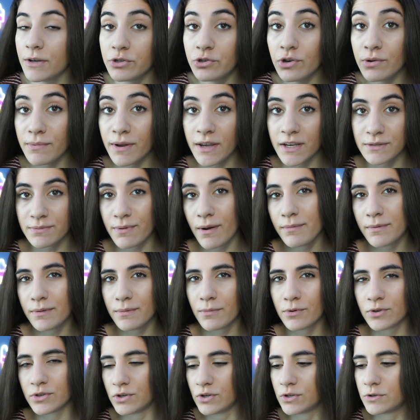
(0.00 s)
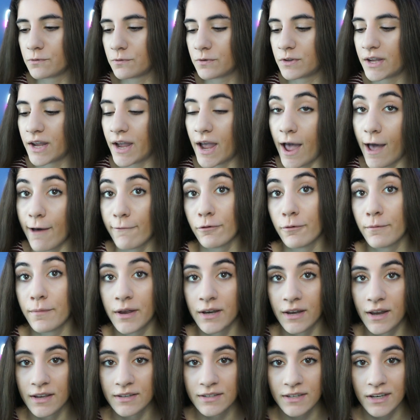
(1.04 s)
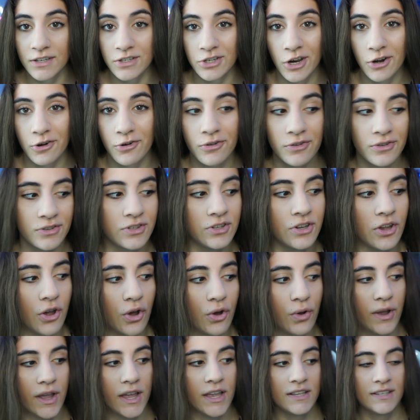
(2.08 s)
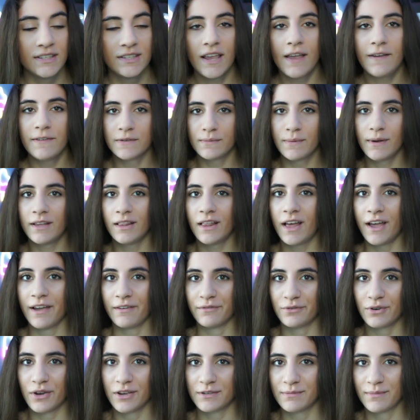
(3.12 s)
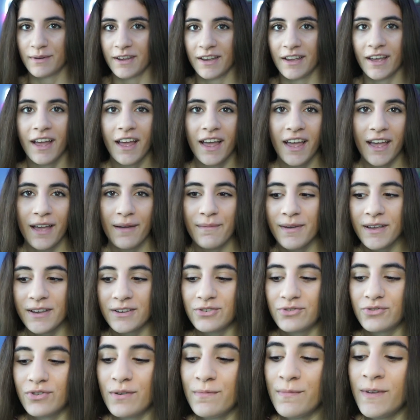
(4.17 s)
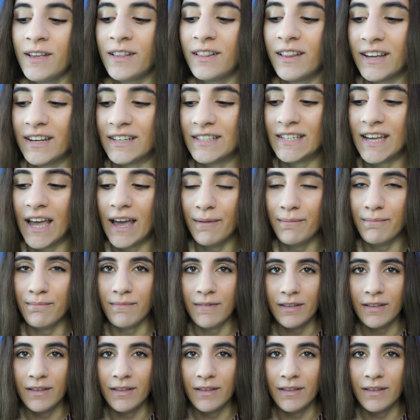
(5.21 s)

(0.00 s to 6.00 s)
stream deck is probably the most useful thing I have on my desk in general, so it saves my life, trust me. It makes streaming like 10